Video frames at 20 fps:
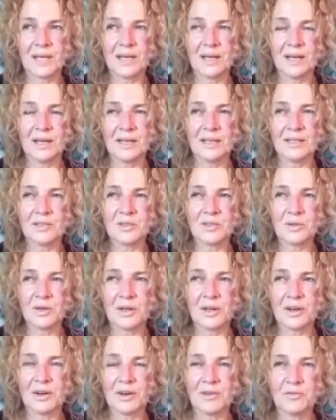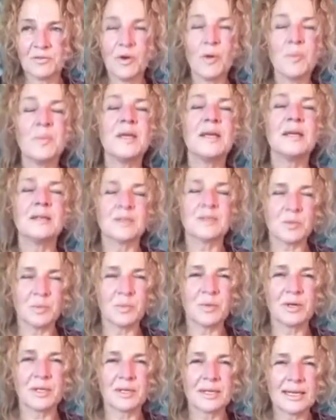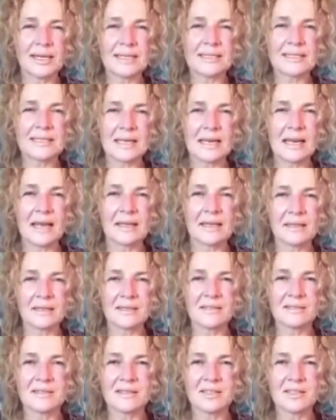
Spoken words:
it's sort of, for me it is important, let's say like this.